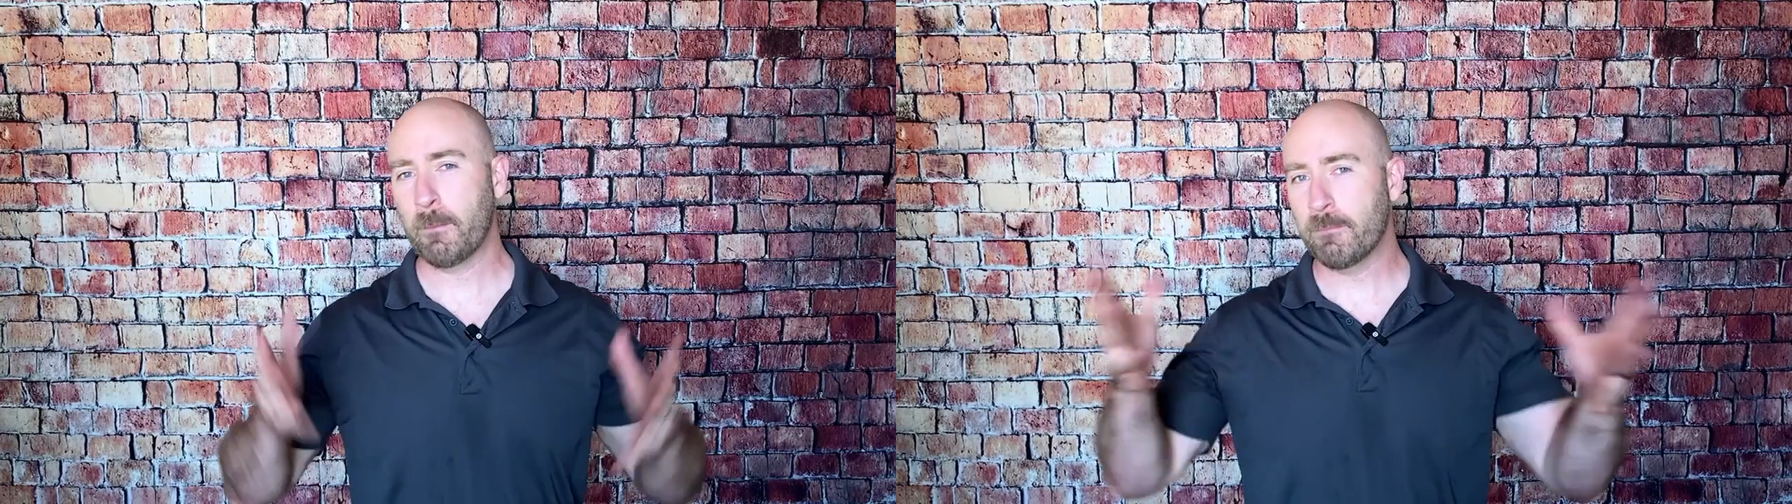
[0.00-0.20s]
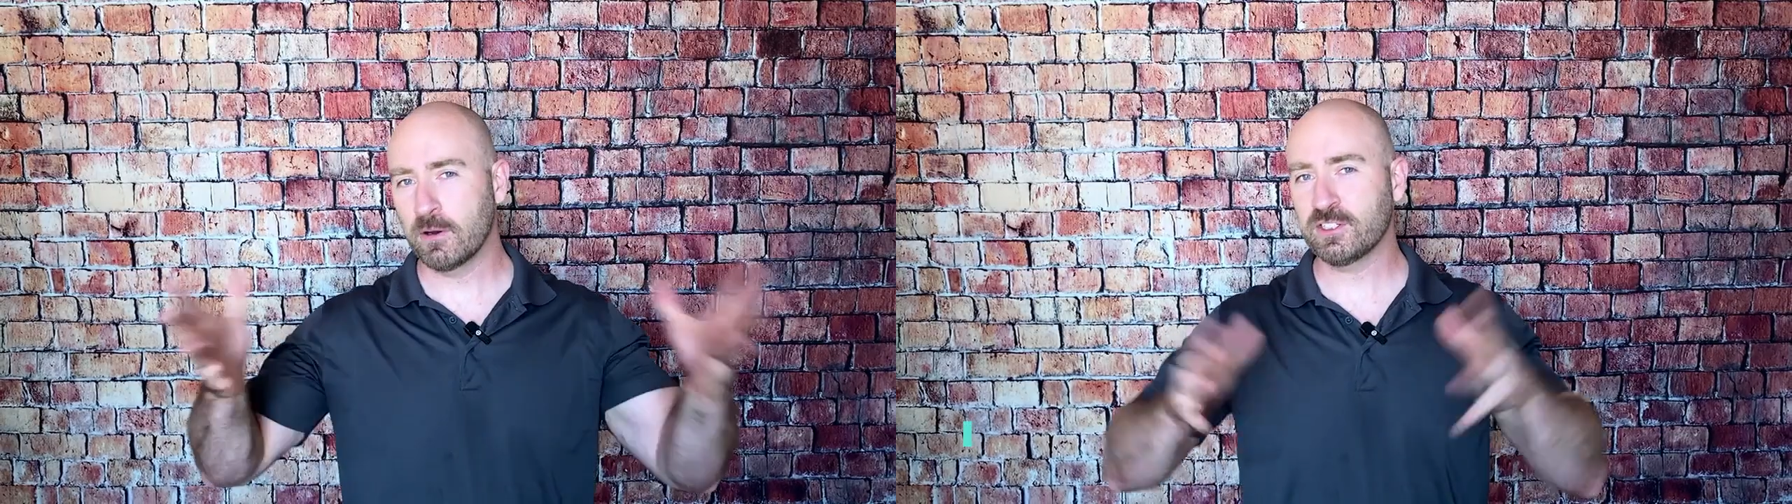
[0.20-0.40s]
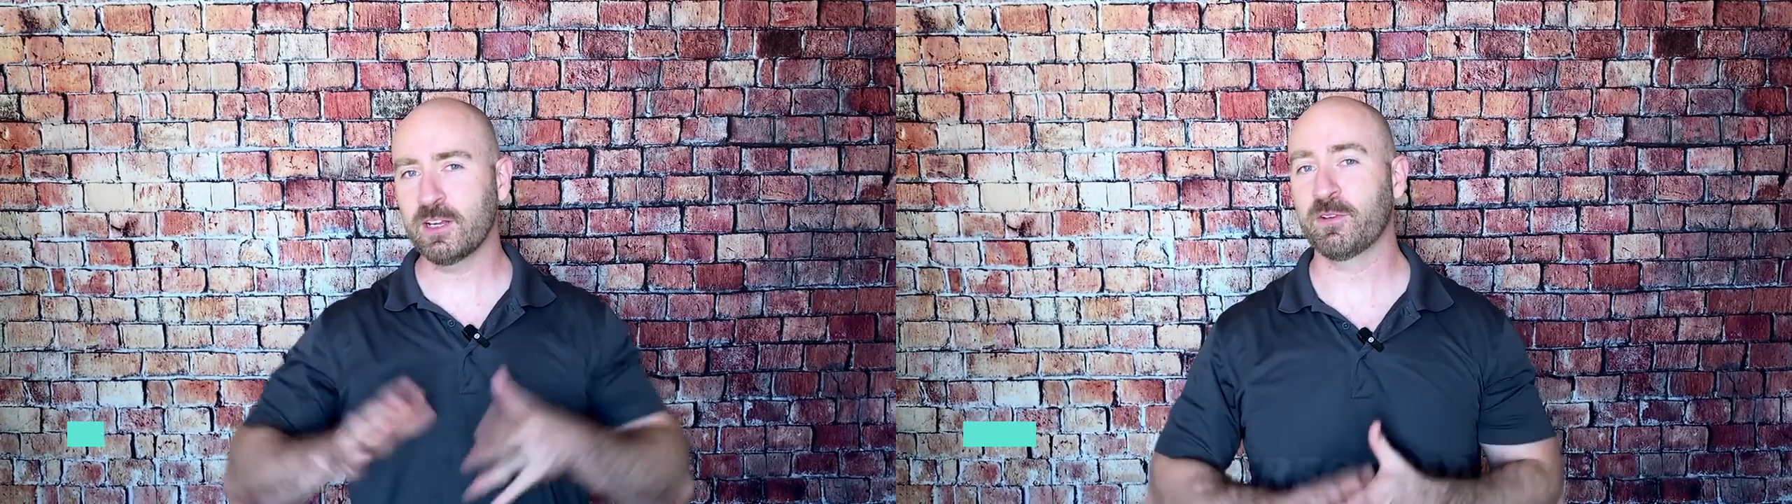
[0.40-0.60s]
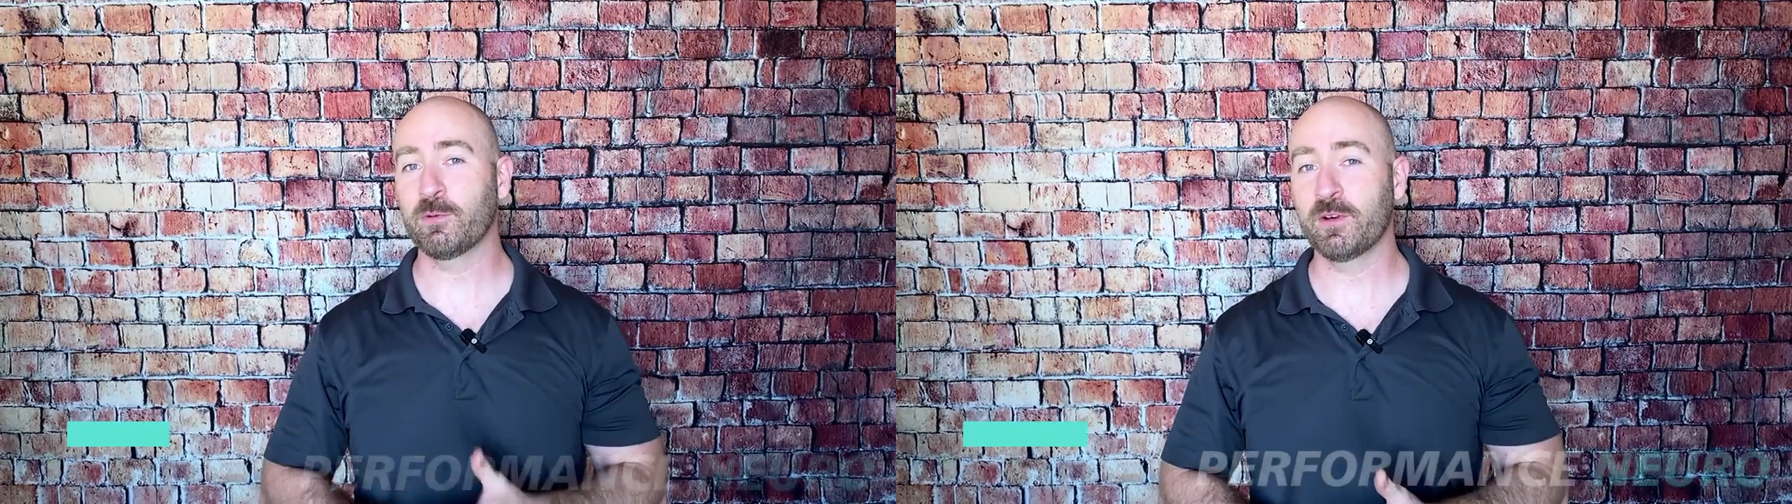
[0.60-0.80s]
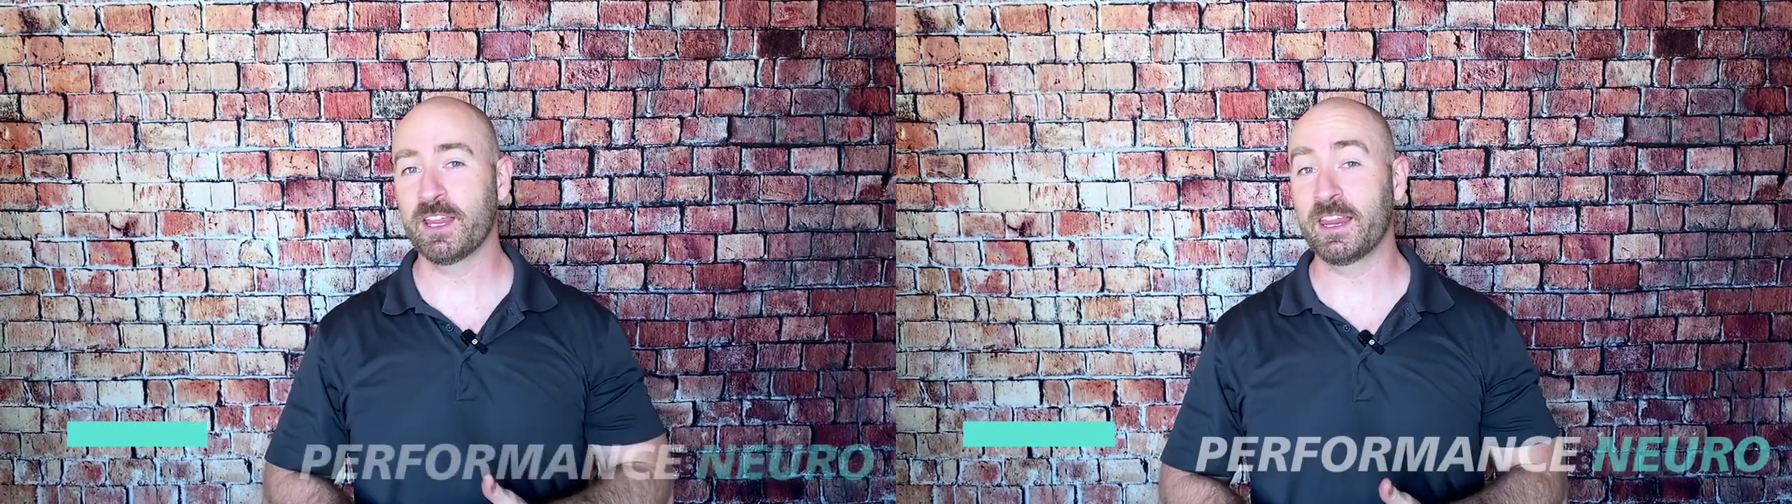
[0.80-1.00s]
Push-ups are
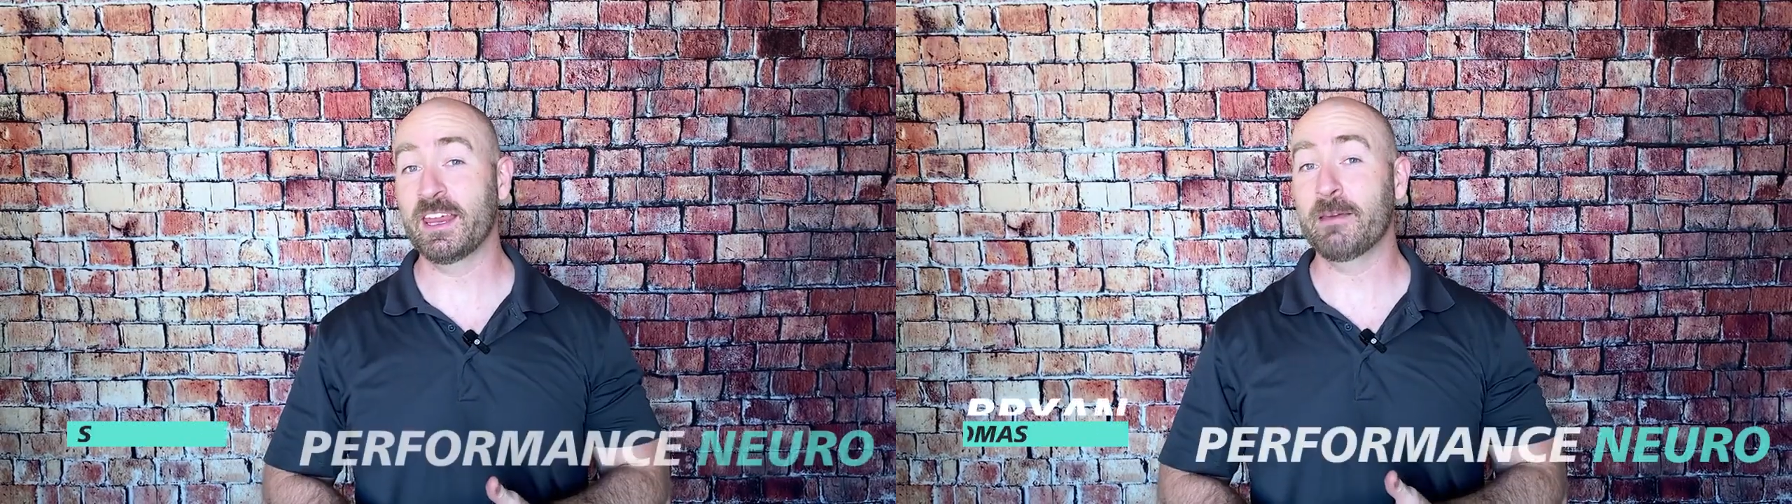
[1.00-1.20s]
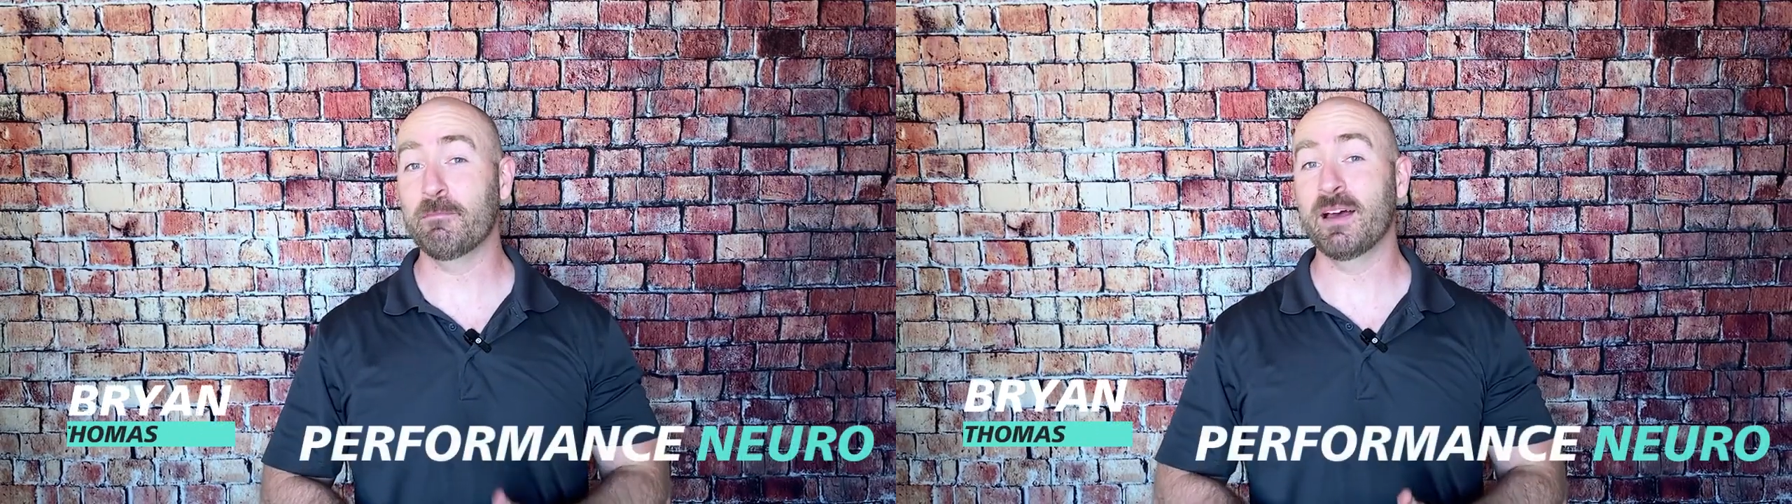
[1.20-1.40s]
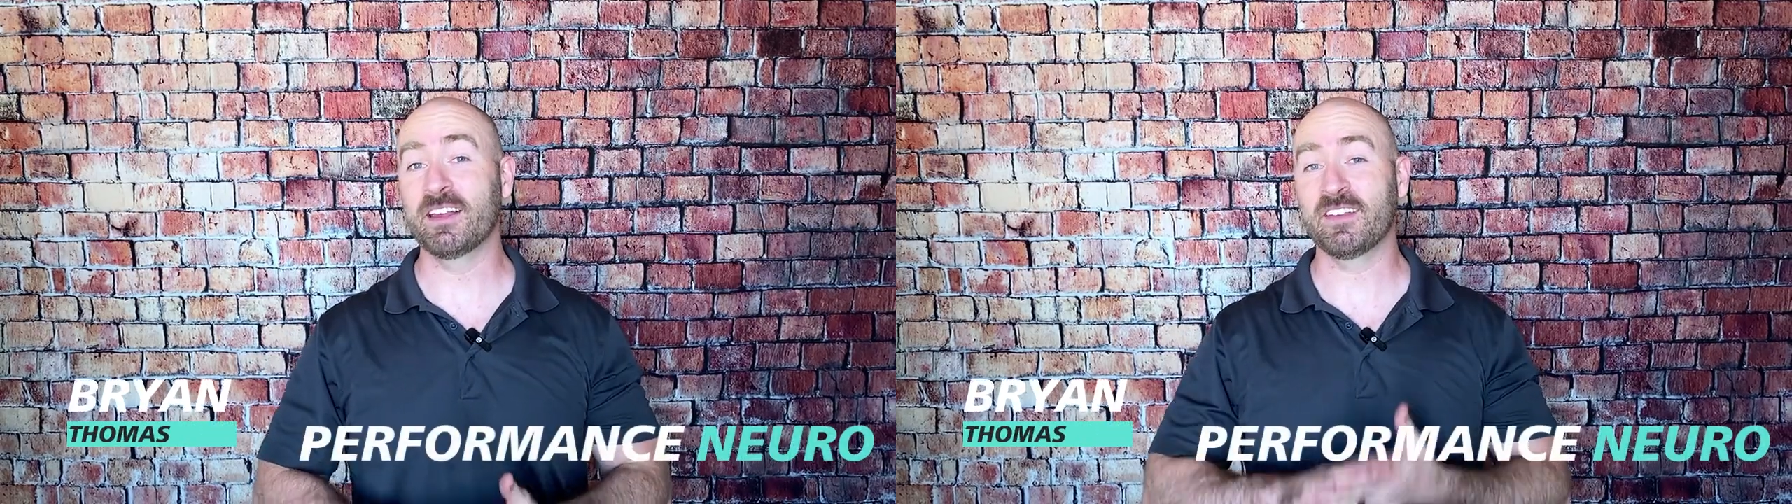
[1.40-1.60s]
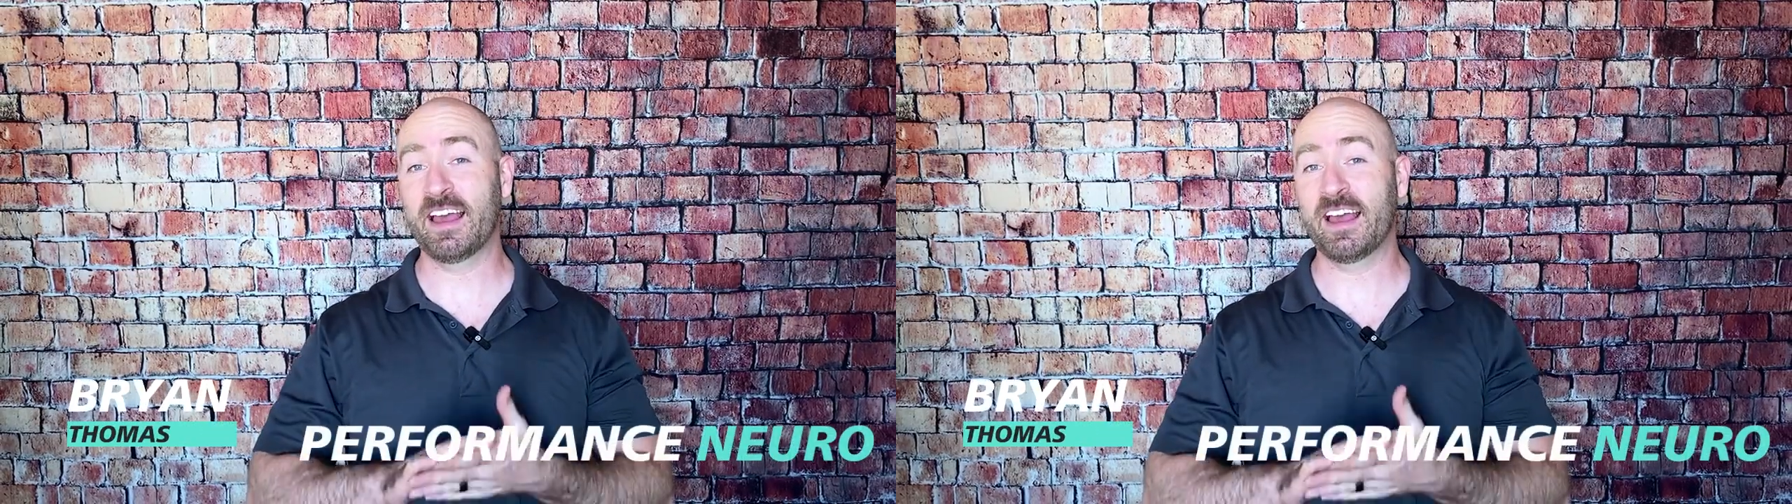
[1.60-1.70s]
one of the best